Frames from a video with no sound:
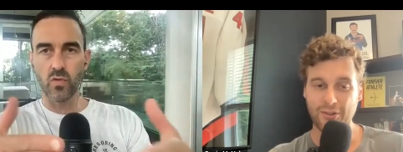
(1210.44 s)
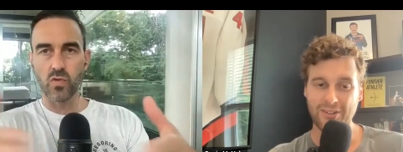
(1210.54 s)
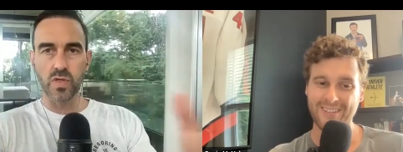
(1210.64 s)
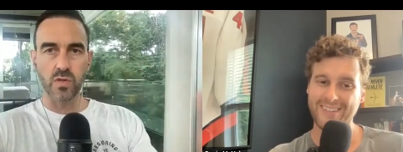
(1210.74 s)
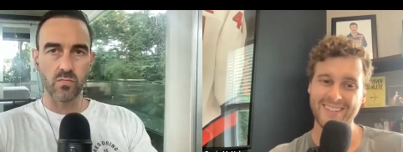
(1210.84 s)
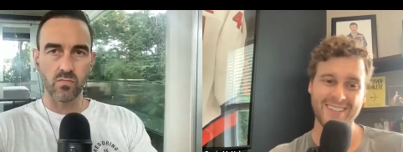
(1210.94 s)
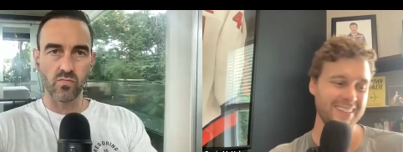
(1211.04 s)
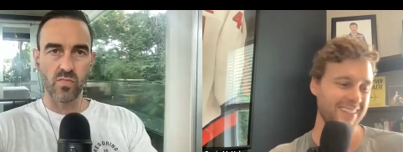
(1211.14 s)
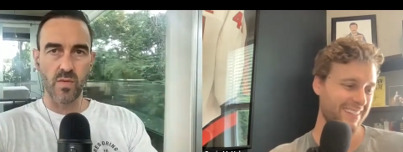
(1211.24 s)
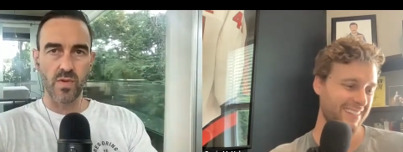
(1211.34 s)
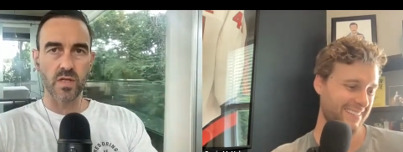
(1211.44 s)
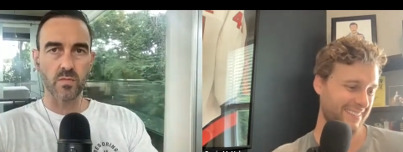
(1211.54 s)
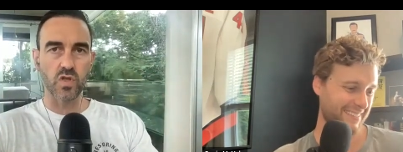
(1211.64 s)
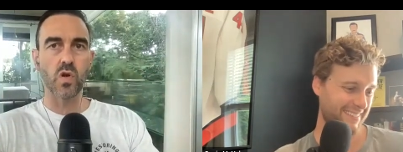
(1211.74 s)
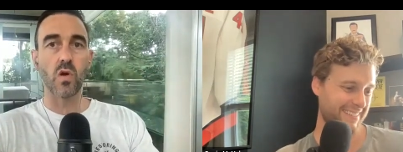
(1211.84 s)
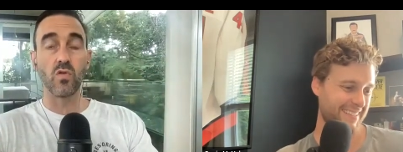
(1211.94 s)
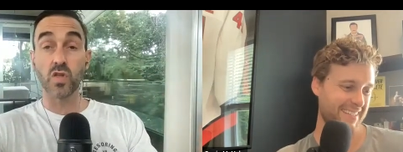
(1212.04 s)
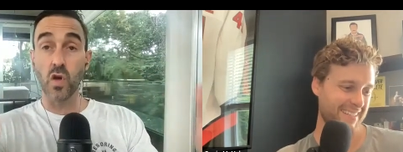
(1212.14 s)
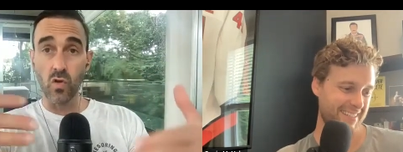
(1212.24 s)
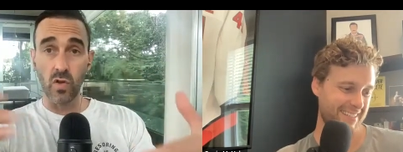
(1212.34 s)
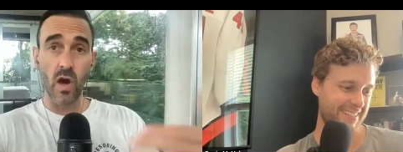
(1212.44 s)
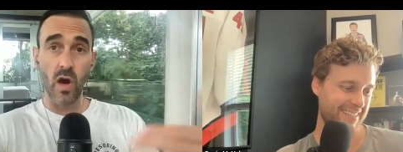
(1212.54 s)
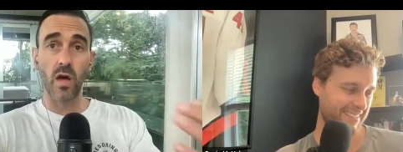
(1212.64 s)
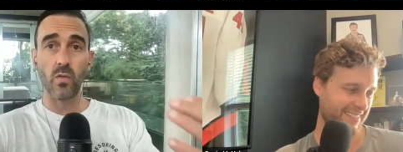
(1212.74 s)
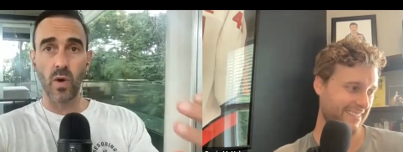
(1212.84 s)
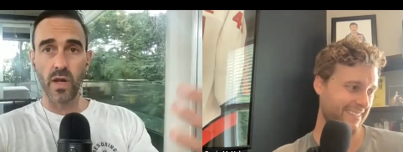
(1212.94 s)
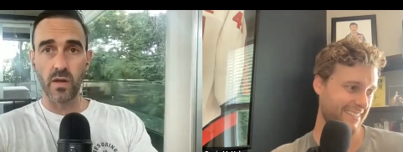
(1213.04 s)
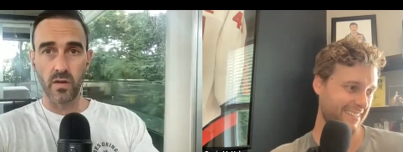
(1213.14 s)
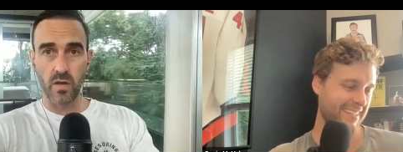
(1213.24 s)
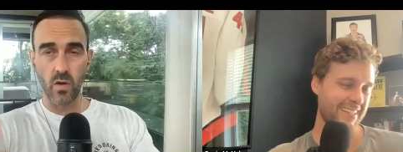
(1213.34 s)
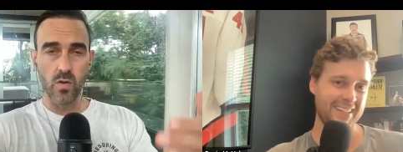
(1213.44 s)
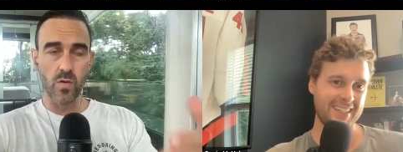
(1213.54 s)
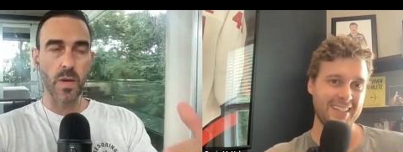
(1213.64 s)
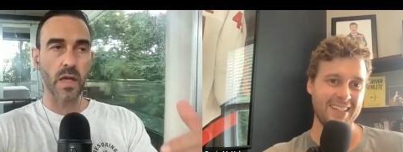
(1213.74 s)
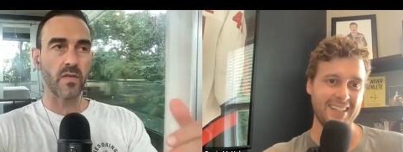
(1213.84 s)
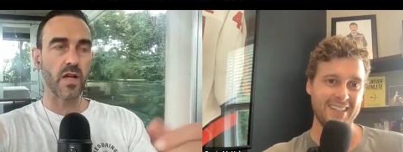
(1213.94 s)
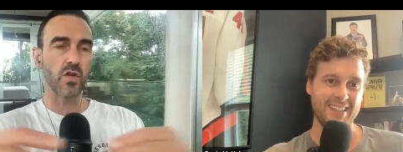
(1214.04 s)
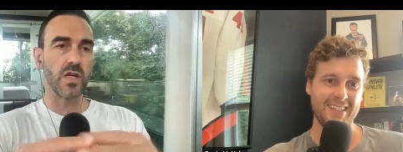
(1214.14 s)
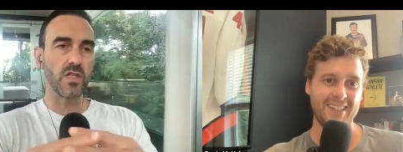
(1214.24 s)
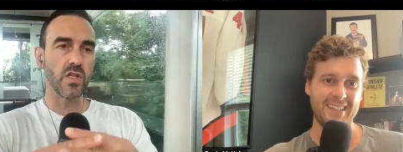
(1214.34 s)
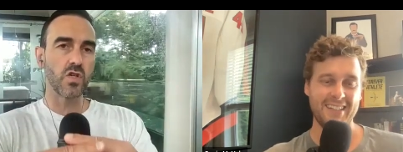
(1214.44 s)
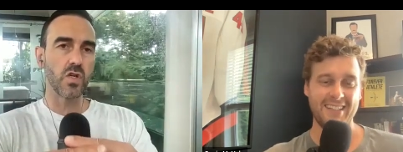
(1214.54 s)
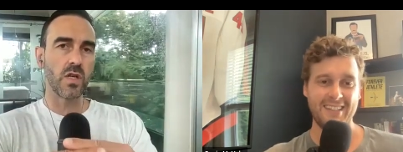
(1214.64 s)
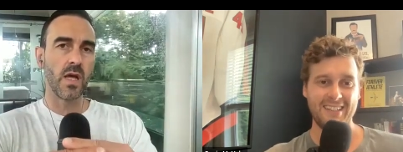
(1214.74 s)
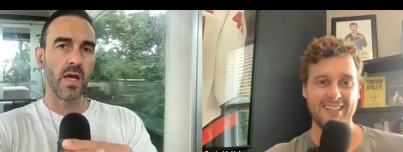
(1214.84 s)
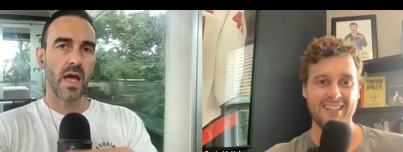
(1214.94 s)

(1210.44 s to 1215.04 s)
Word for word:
Speaker 1: through some maybe some struggles early on when you know you're making that transition